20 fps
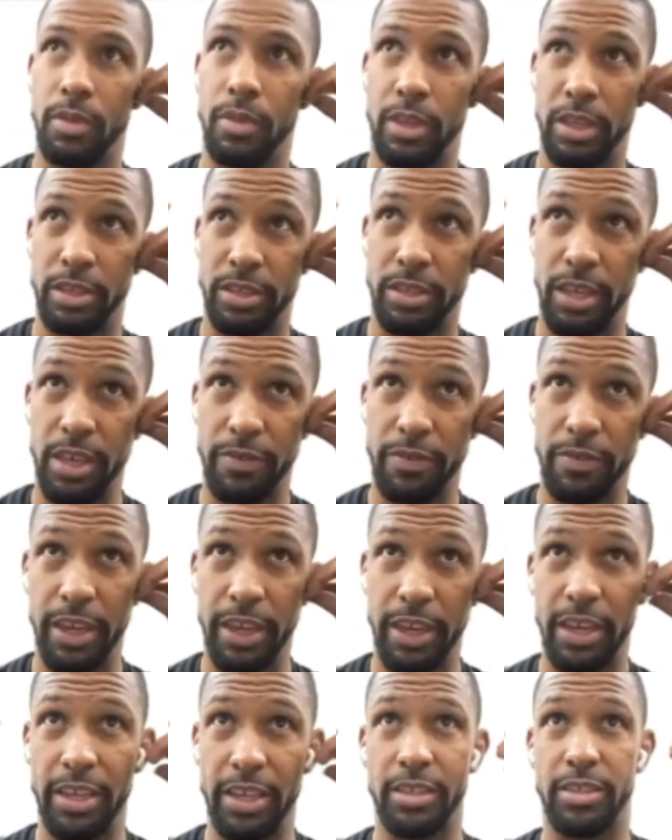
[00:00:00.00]
The
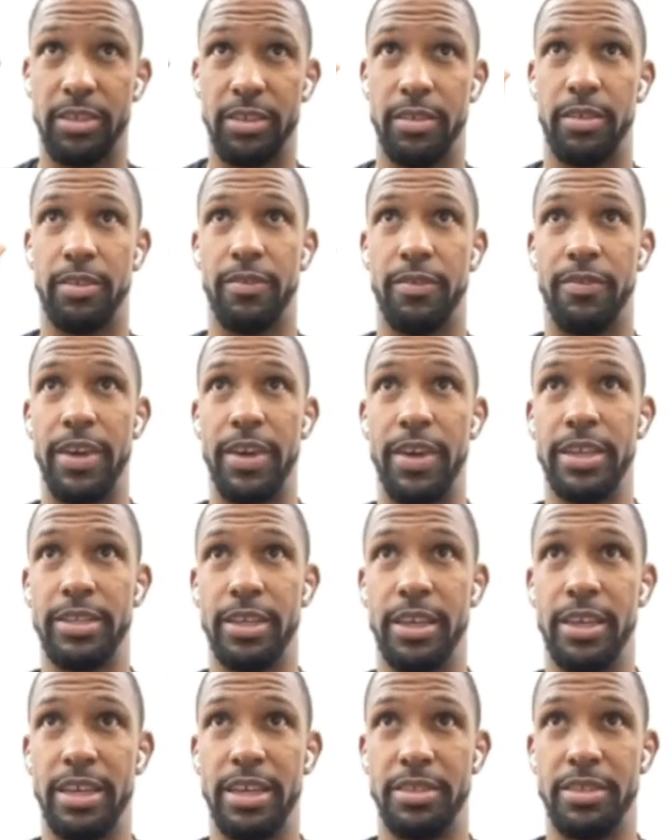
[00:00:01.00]
TV is
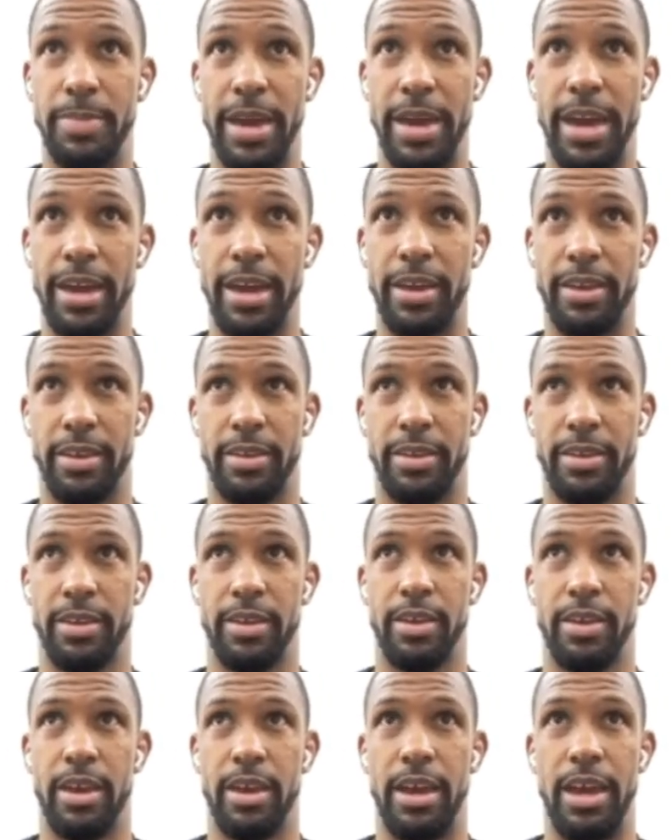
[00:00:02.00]
facing his back.
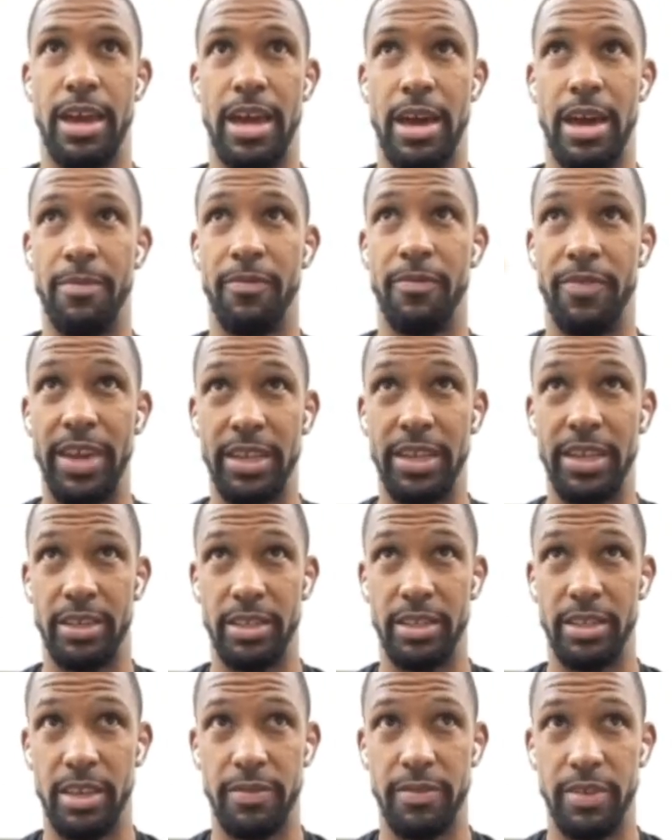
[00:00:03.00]
I'm
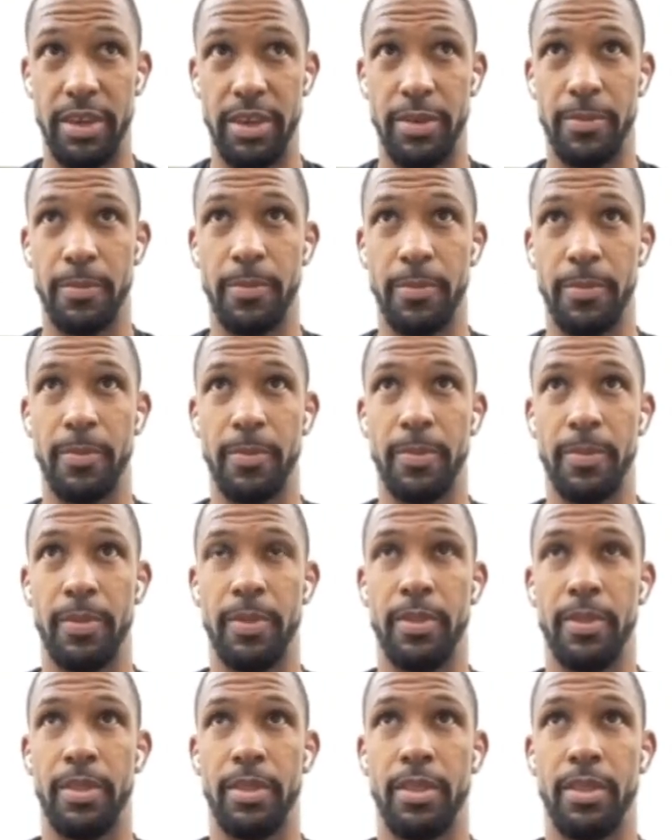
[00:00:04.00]
facing the TV.
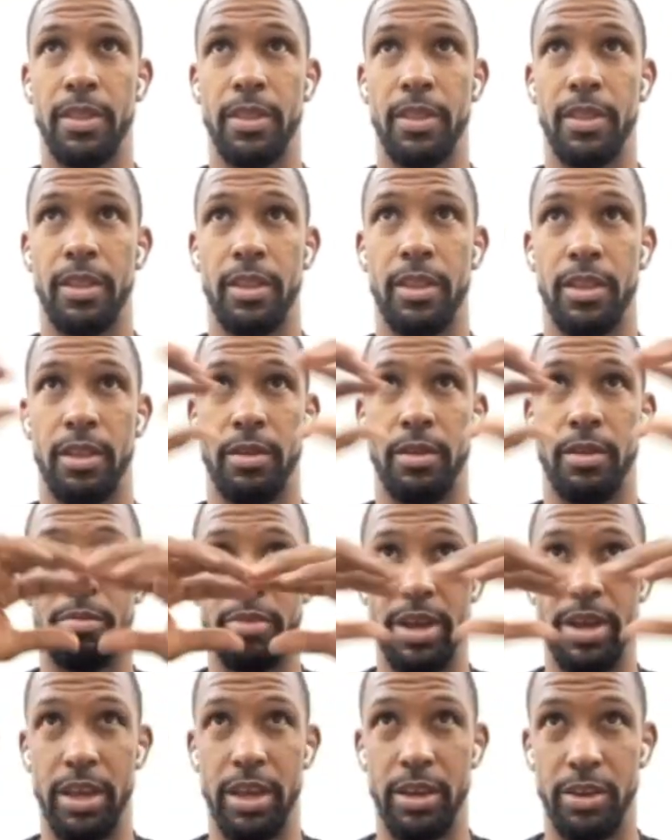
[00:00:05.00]

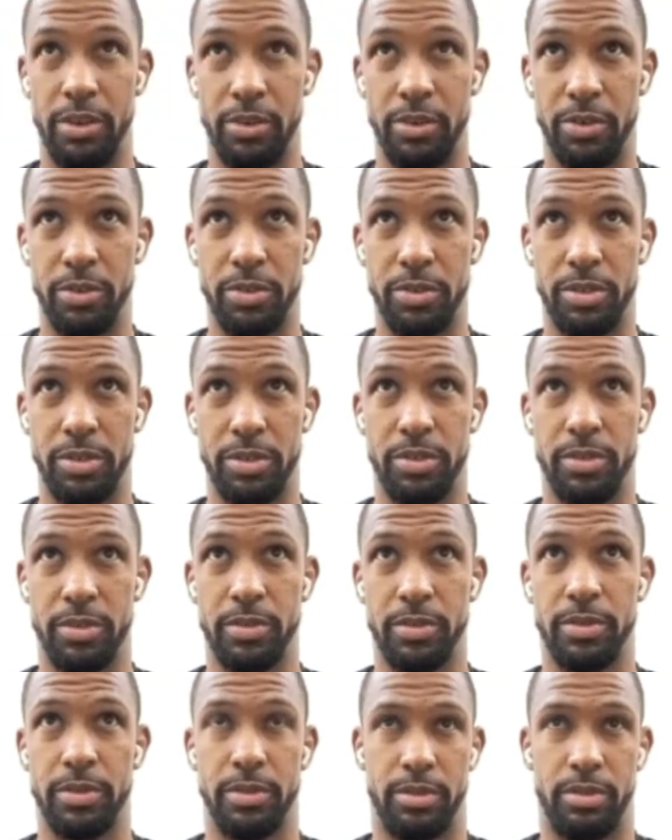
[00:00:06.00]
Breaking news.
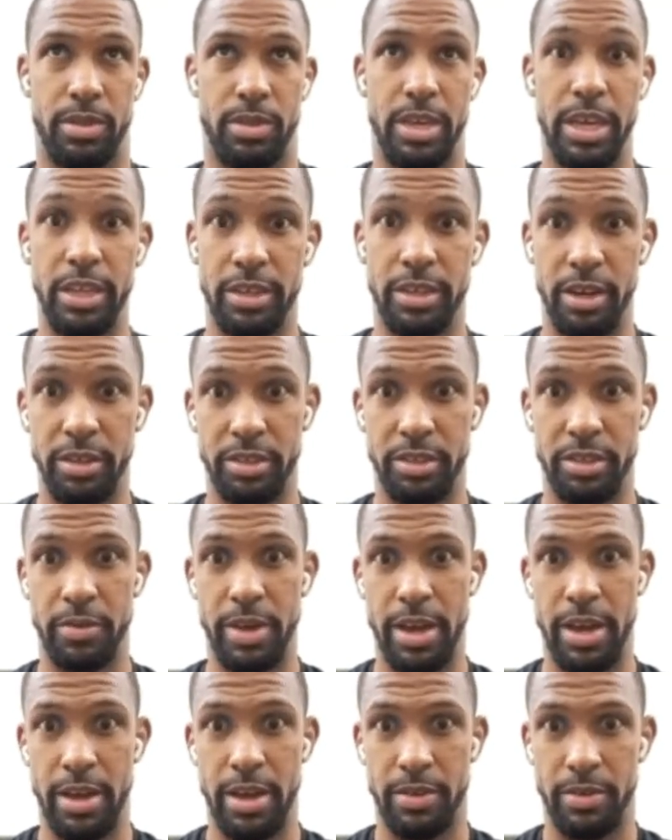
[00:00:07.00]
He turns
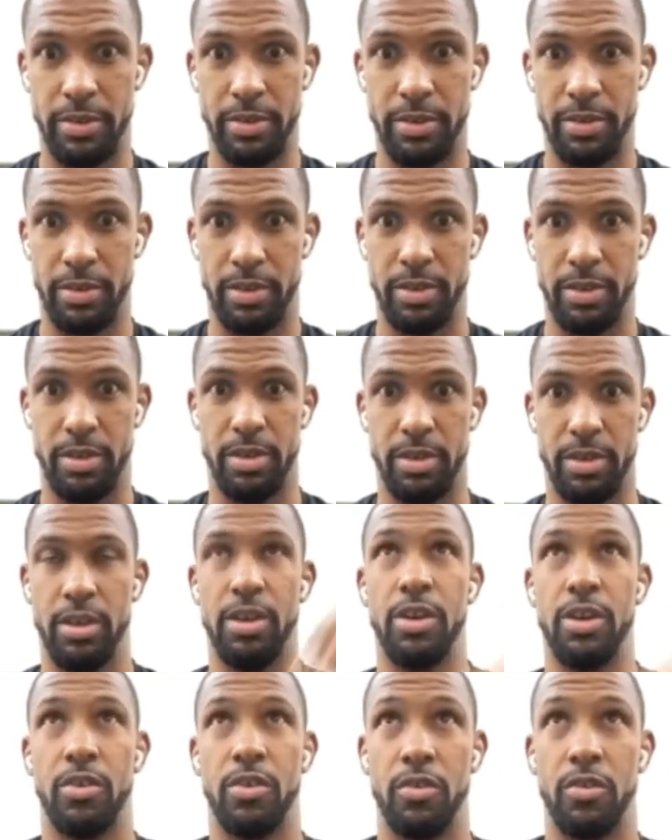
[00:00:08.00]
around.
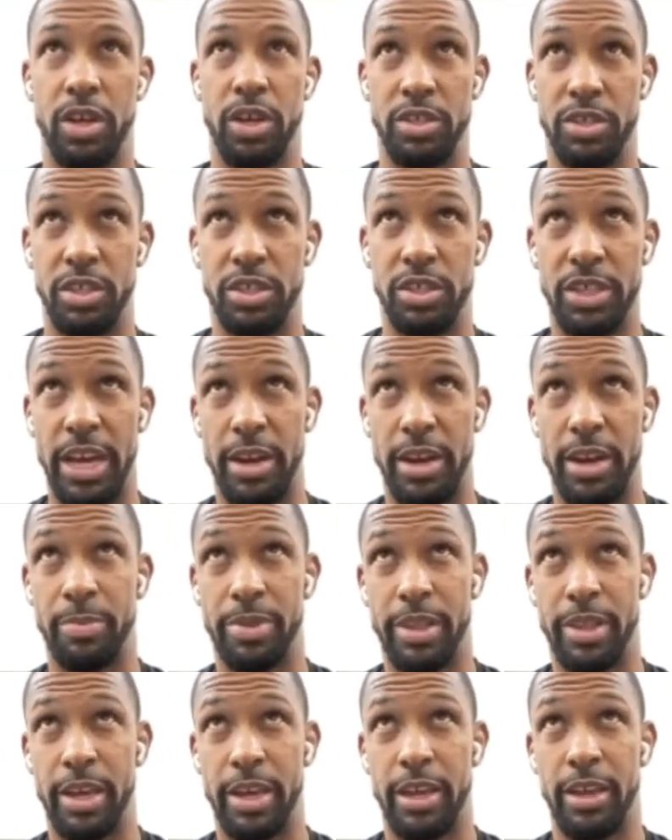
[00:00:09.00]
Russia shot a
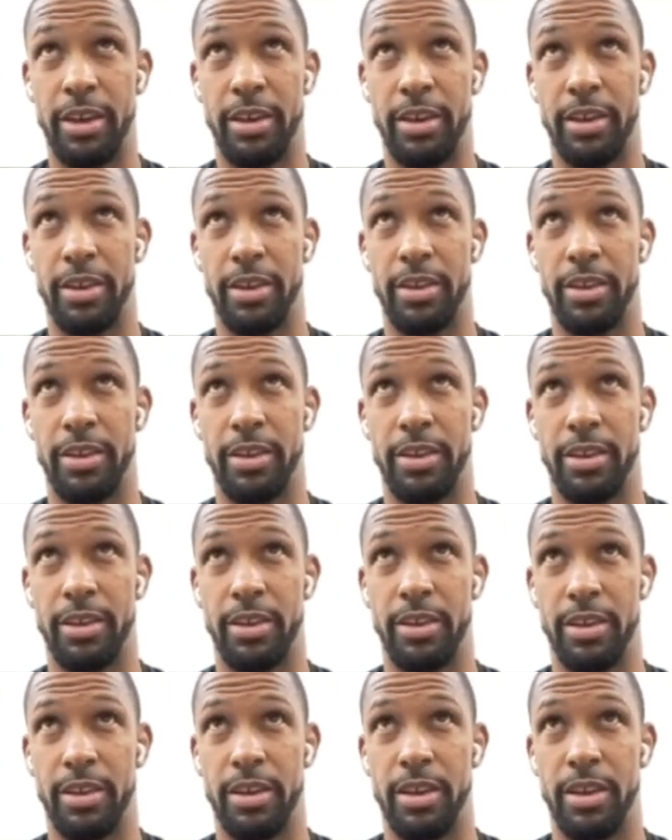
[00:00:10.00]
plane,
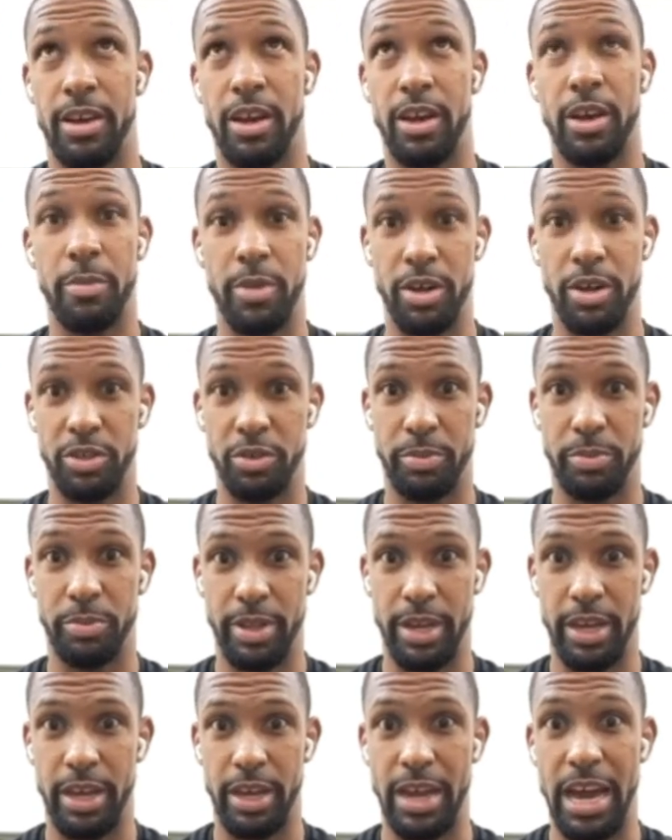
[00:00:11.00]
commercial
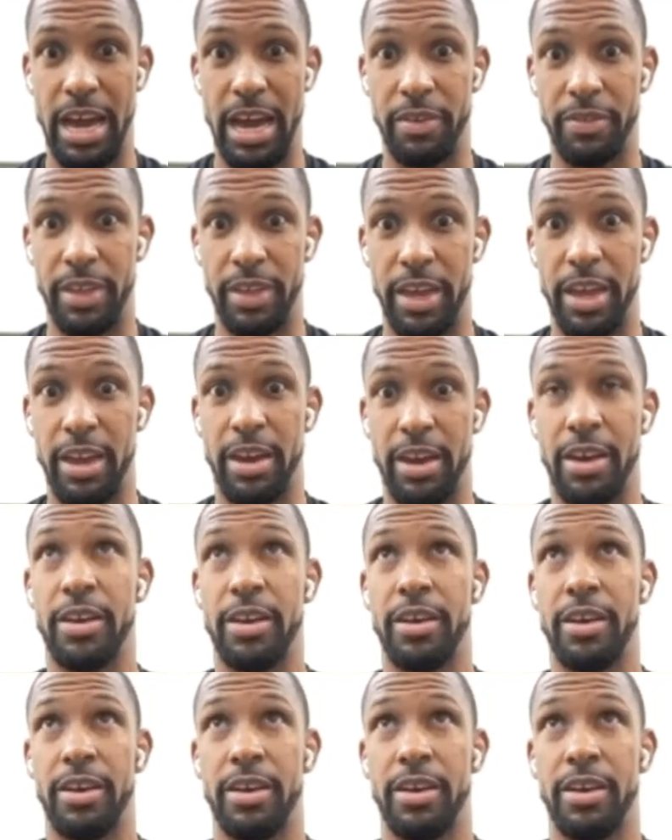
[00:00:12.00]
plane, out of the air